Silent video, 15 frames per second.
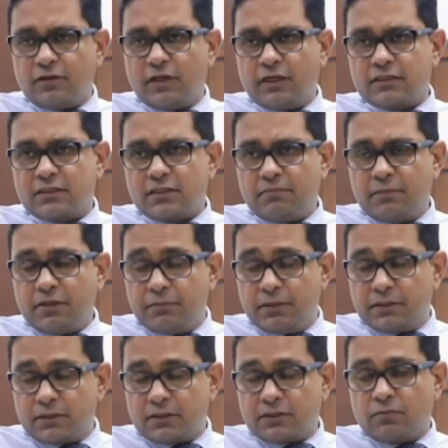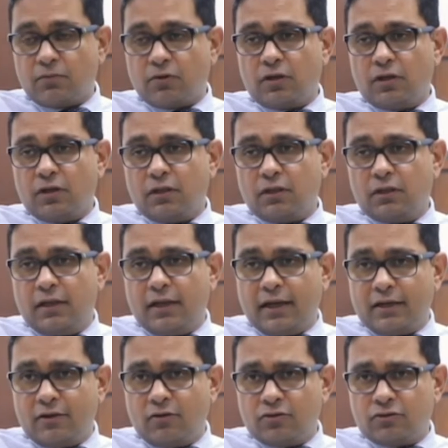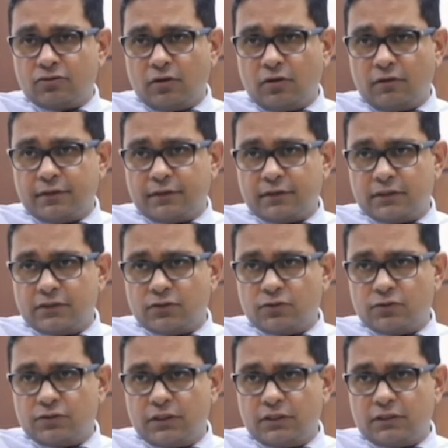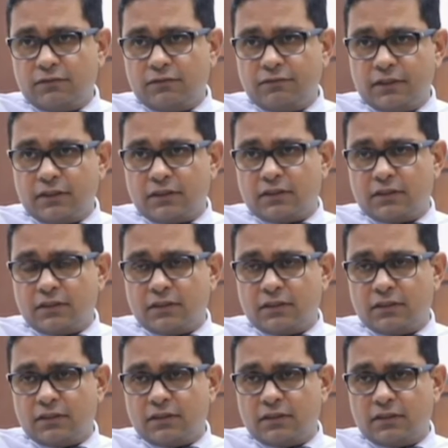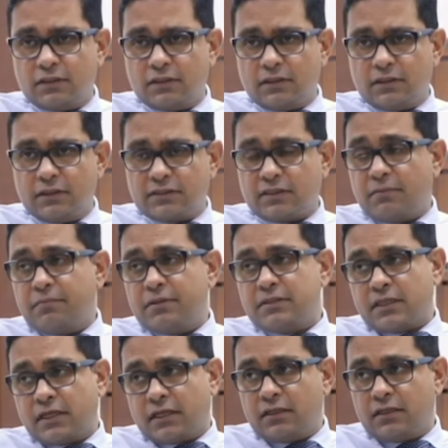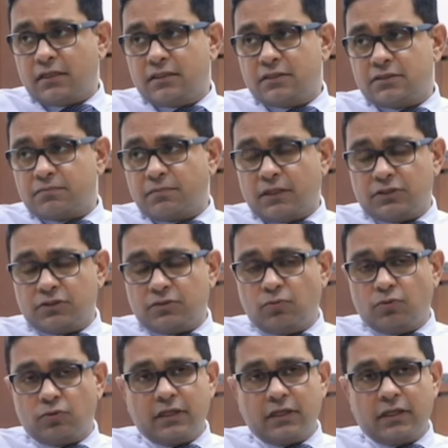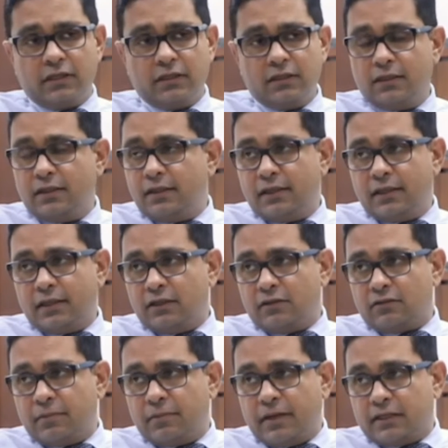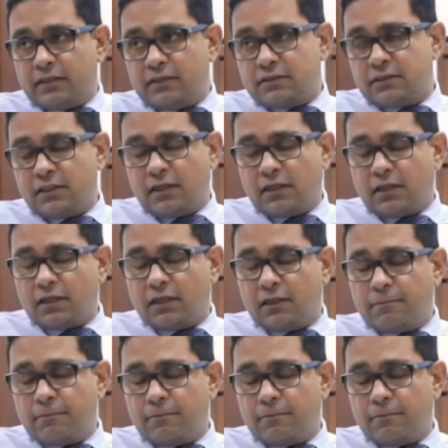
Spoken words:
the SME business model, and also our association with the SME sector is much more than any of the bank in Sri Lanka.